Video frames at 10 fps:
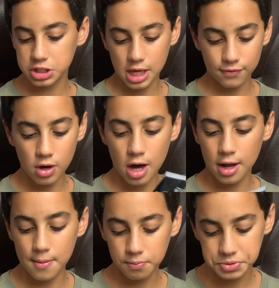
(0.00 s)
I've got
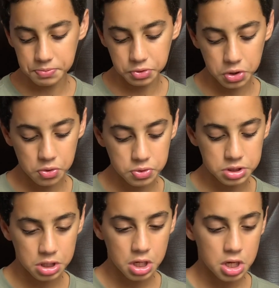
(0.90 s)
some blues,
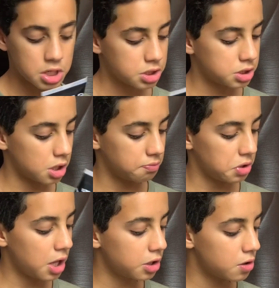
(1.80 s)
some
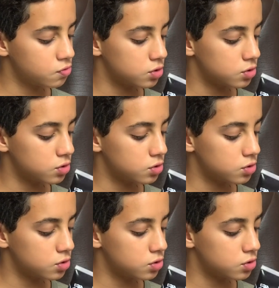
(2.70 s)
yellows,